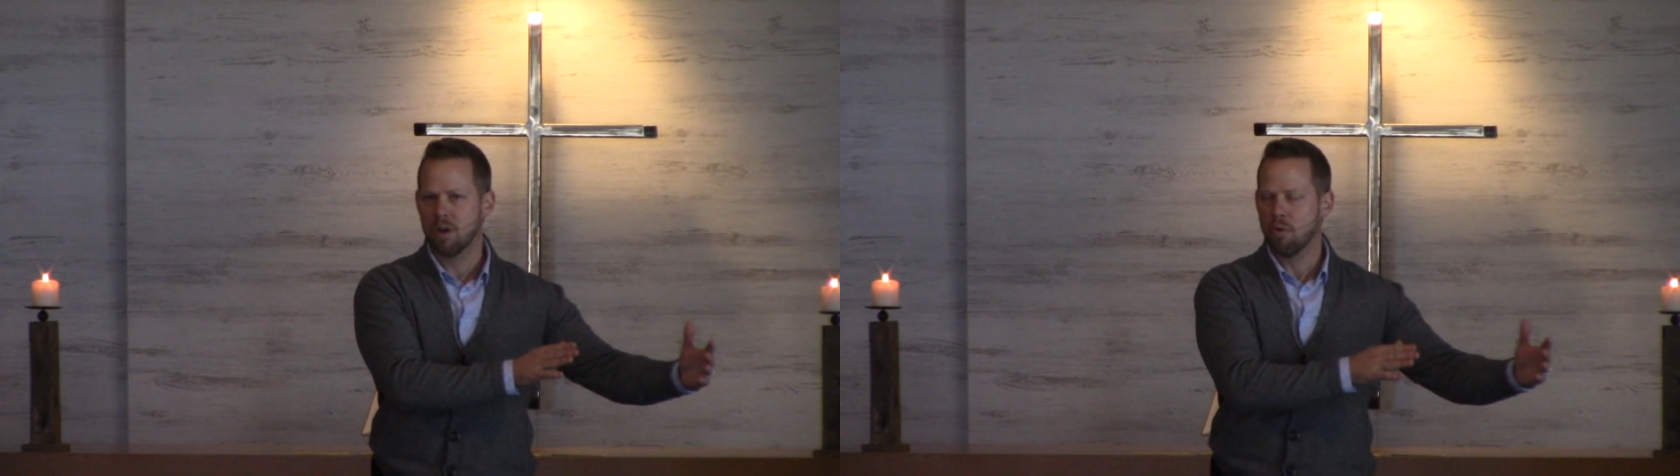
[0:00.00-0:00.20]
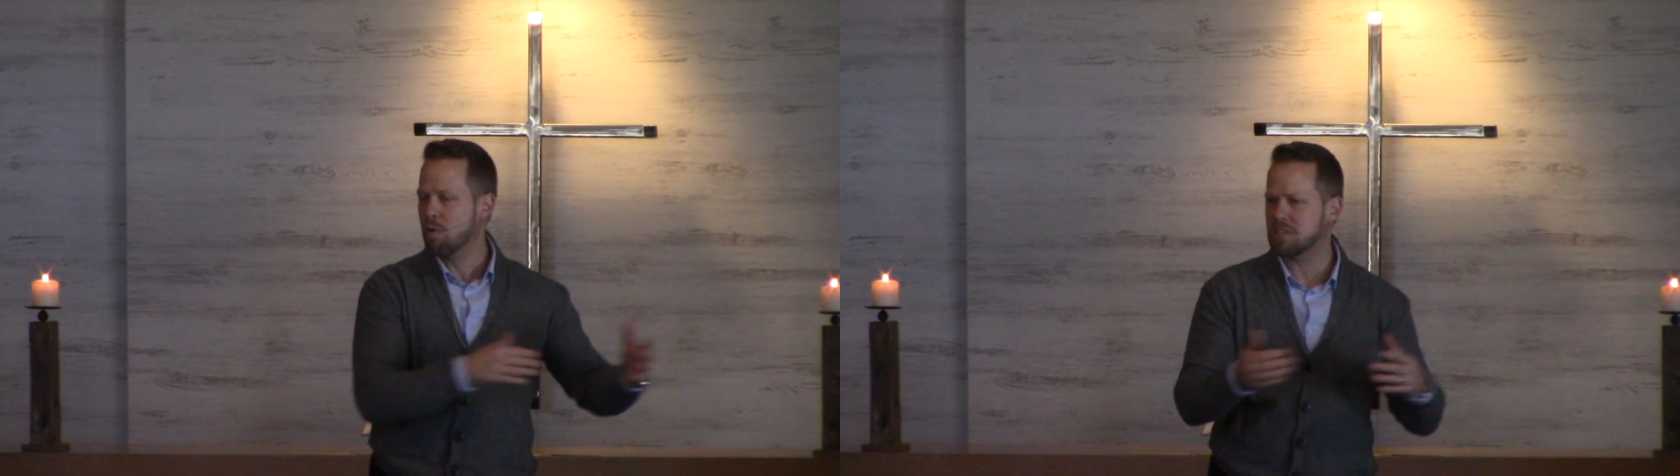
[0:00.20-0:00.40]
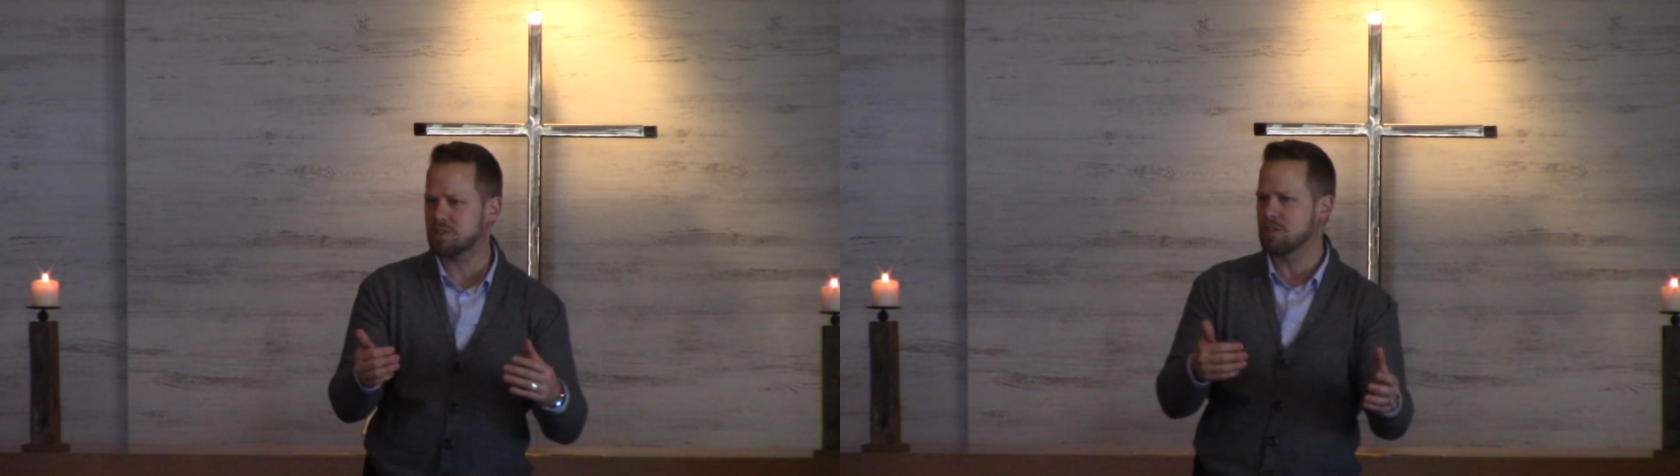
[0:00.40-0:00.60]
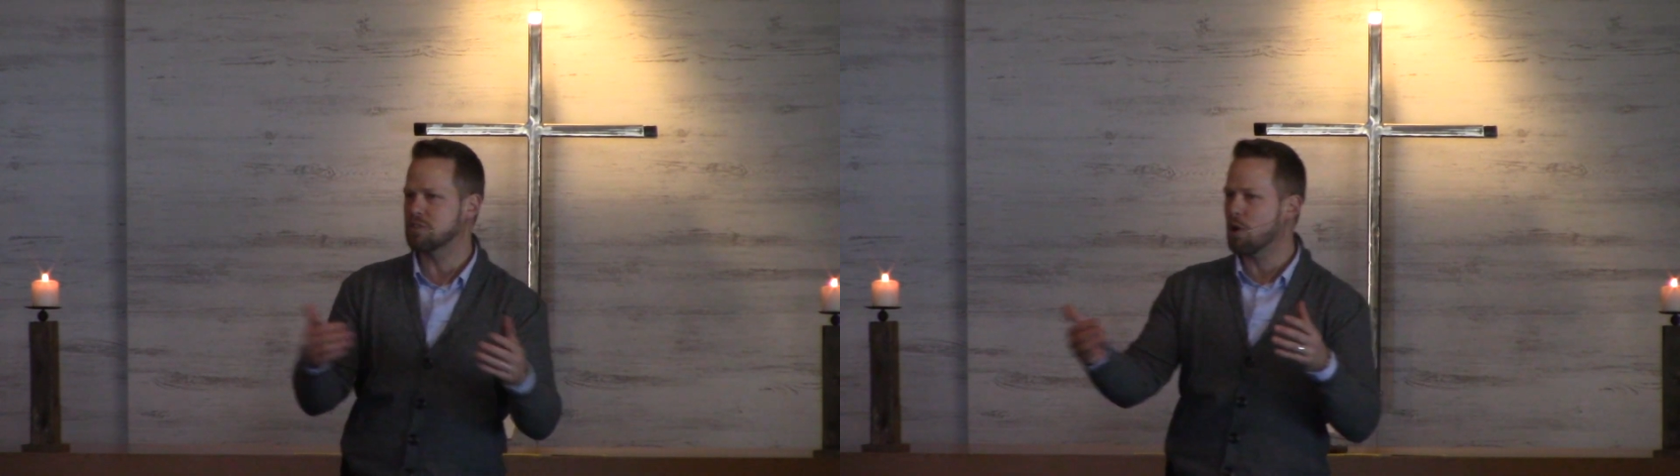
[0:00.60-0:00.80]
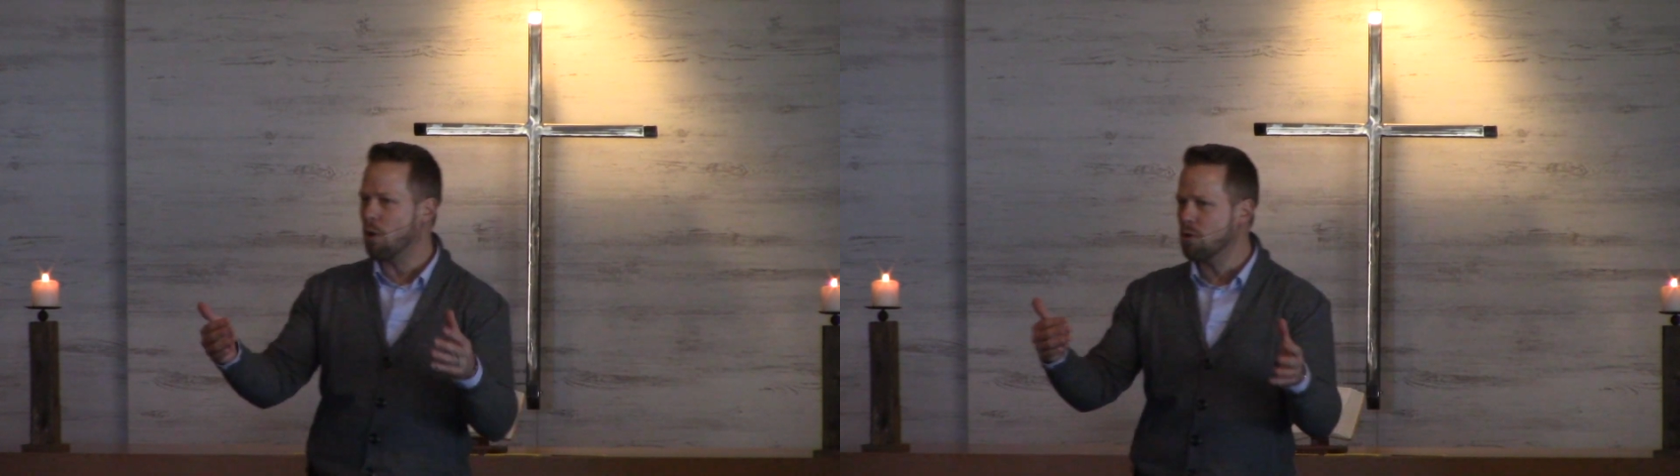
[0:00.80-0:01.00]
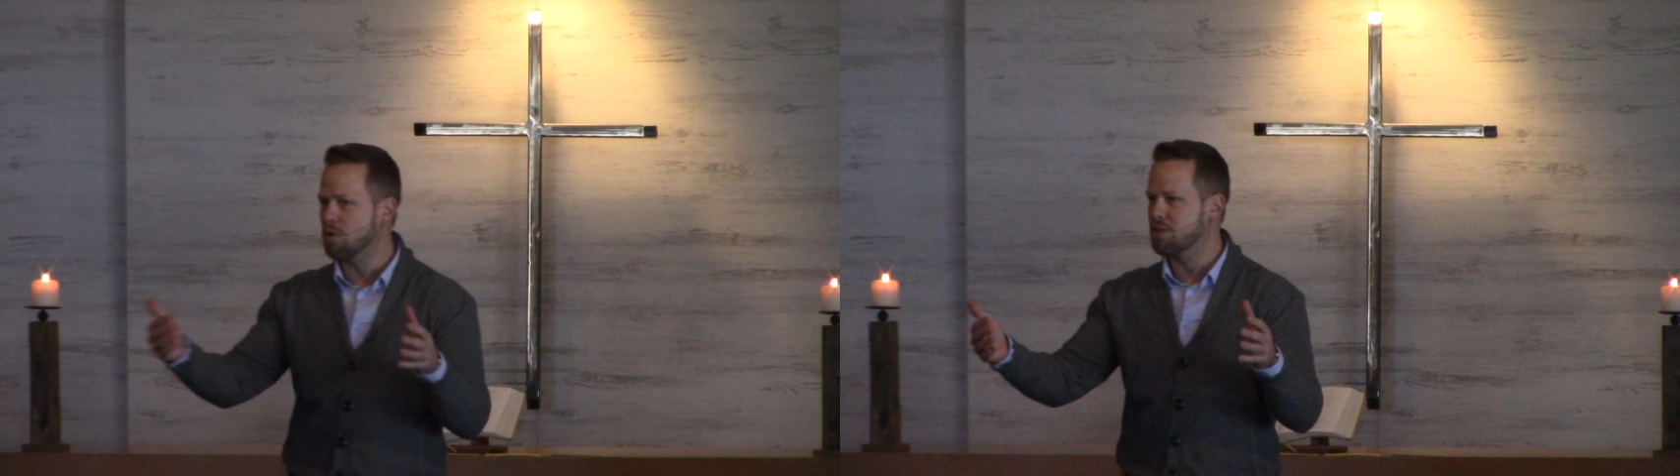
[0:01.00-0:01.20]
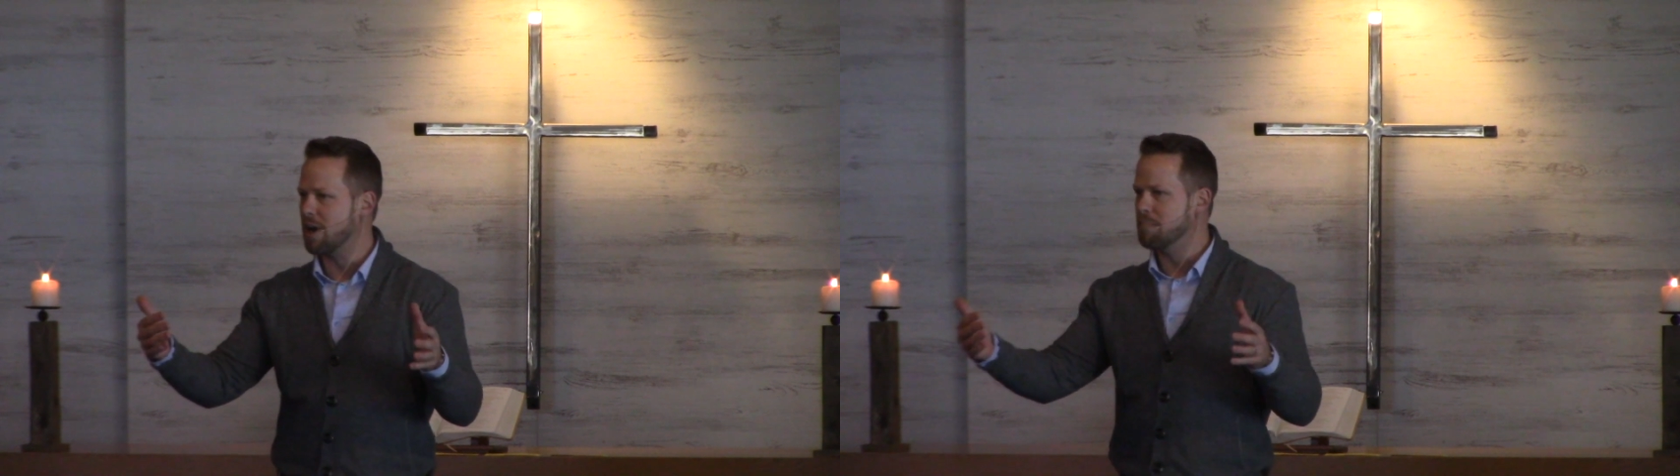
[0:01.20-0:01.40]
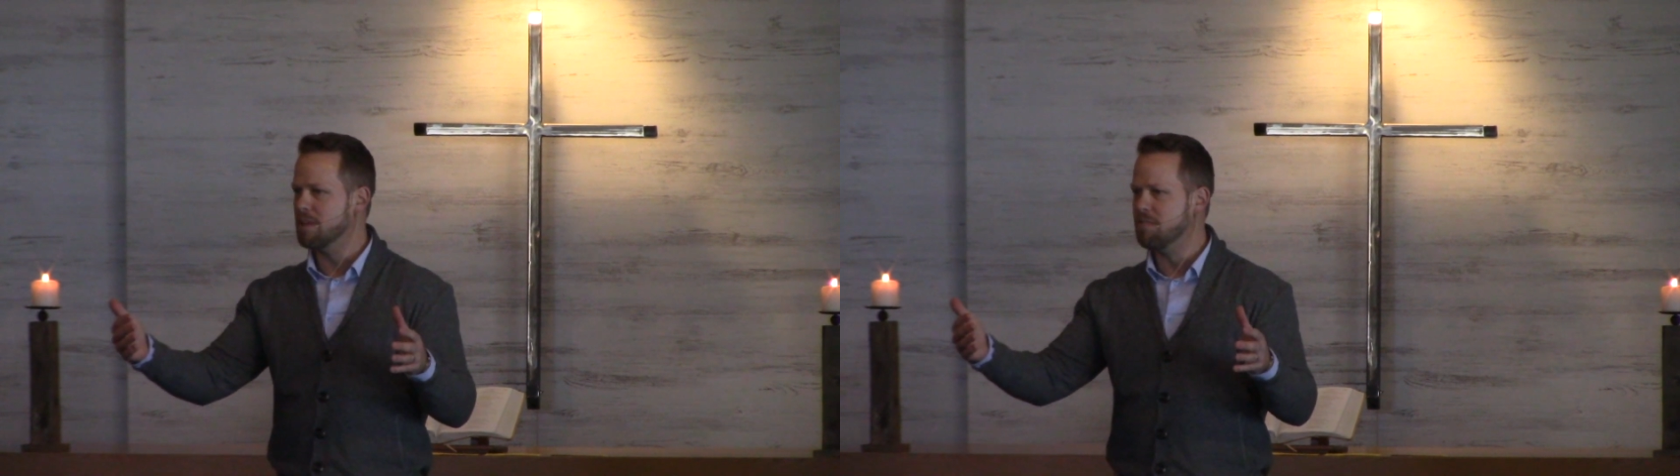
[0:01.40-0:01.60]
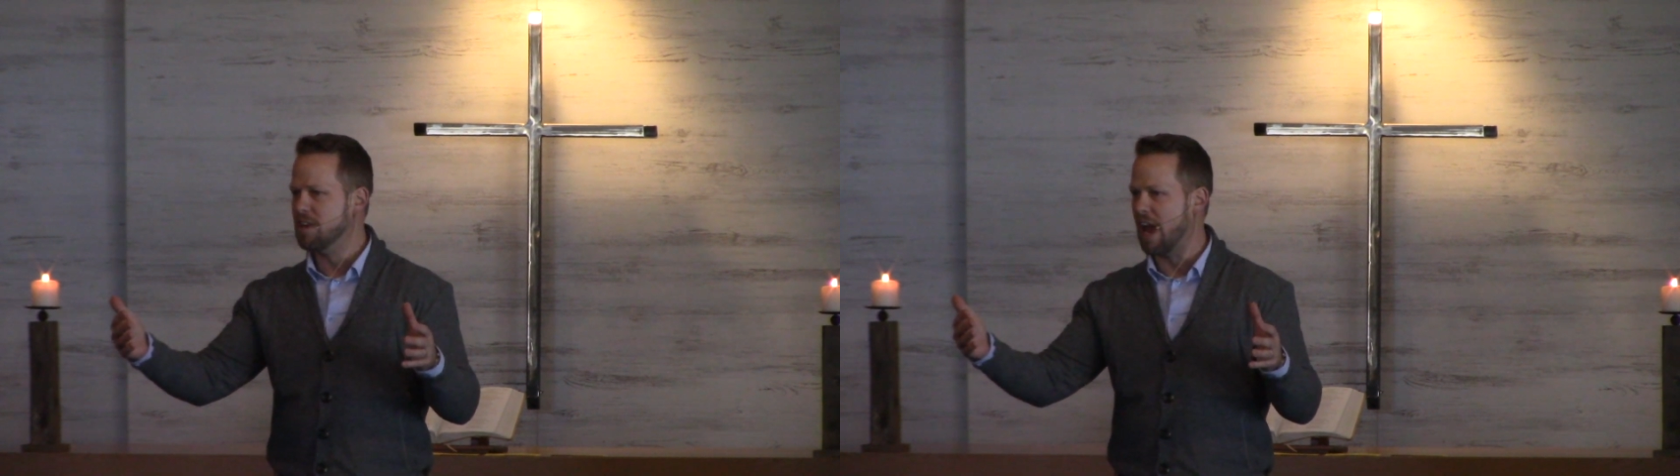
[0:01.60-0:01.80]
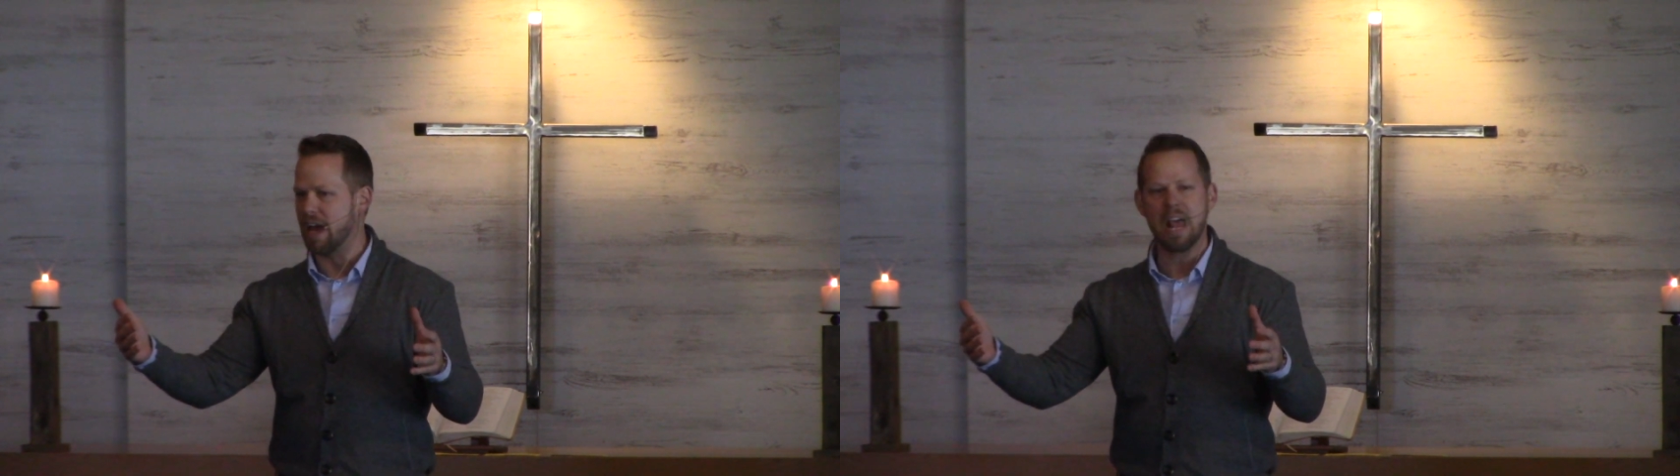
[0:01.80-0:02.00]
What's the total that I'm
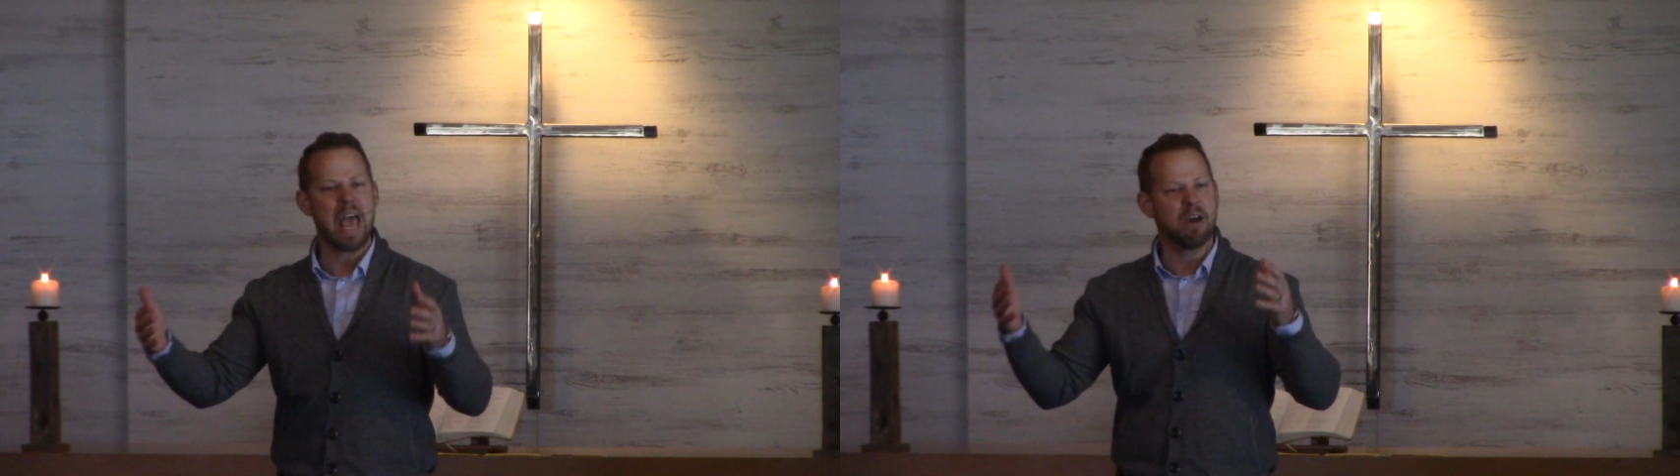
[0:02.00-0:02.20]
living at?